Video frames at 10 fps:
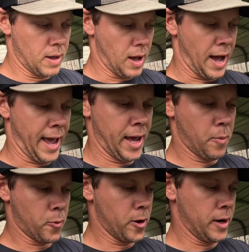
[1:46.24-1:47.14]
I
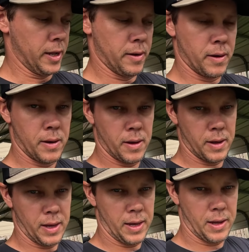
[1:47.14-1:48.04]
am running
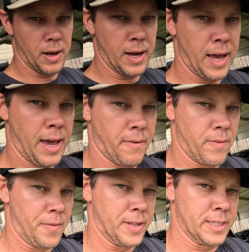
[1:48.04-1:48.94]
I
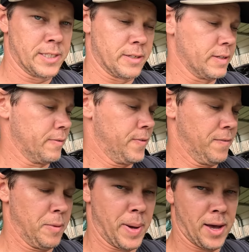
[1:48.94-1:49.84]
think this is a
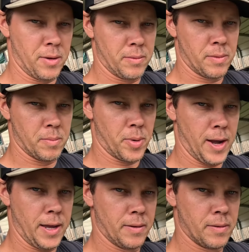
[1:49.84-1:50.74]
50-pound
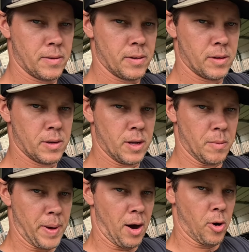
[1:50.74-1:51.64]
braid,
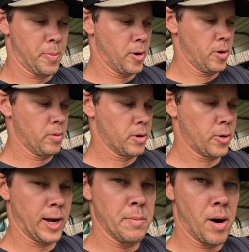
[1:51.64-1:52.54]
Power Pro
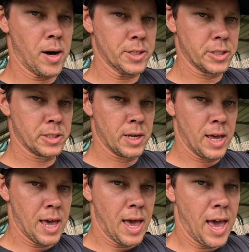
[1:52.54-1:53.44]
Green Moss.
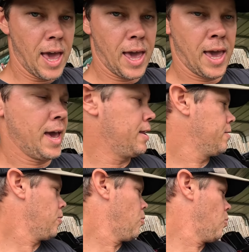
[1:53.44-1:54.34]

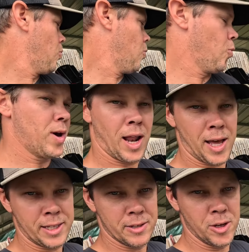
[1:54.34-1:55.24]
And what I
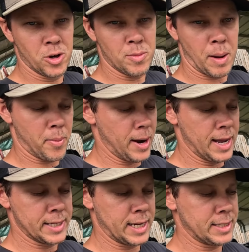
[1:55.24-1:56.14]
like to do with my
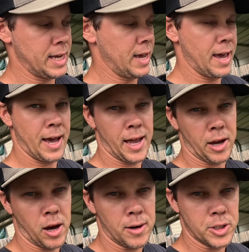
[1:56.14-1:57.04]
braid is I got a
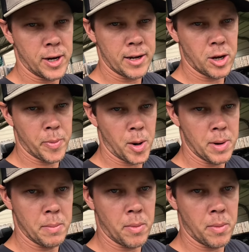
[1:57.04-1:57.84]
contractor permanent